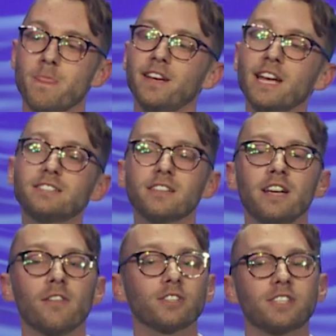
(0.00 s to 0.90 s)
They get to
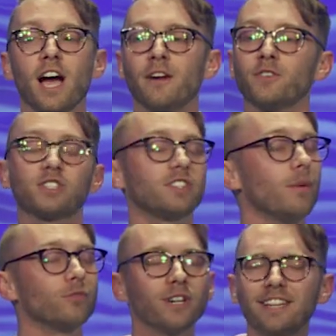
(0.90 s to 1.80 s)
the other side. For
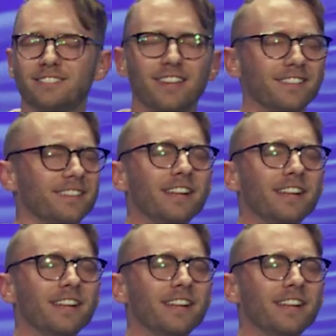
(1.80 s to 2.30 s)
some reason,